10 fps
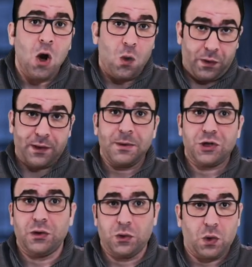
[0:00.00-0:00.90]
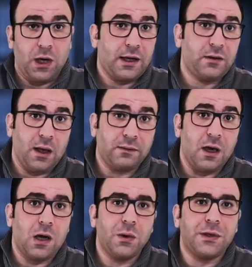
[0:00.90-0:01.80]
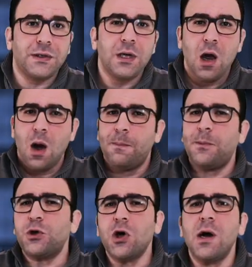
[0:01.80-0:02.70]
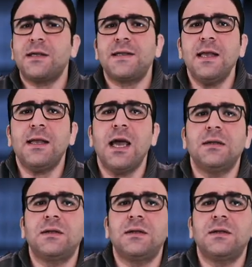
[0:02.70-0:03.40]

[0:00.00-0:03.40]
with the mission to collect antiquities, Bouchard sent his